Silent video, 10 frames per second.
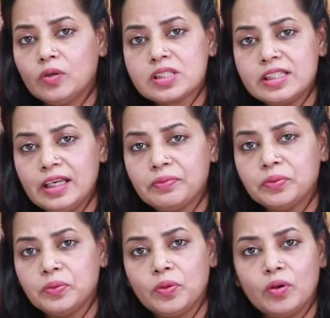or
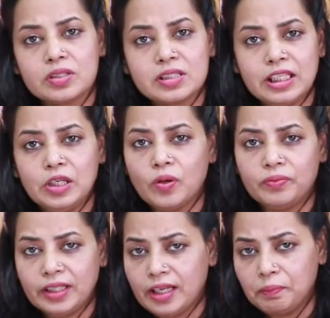CFO or CEO
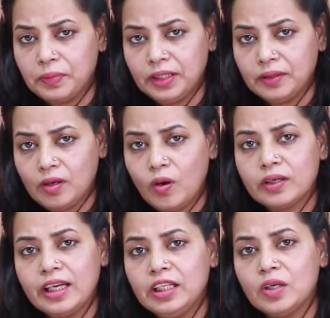of the company,
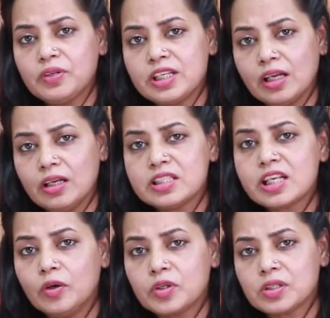or any of his
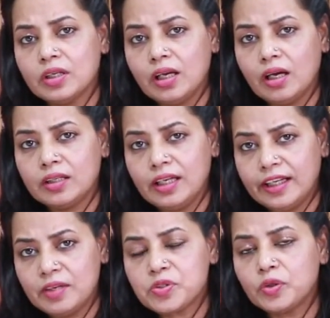
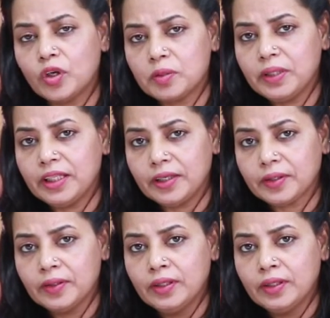relatives should not be there.